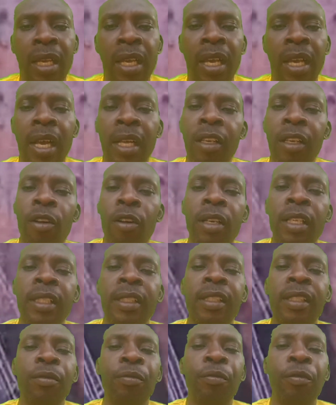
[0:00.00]
And he called
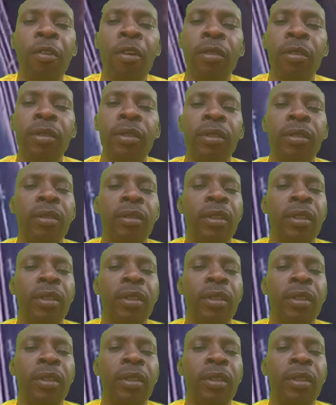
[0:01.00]
it a fraud.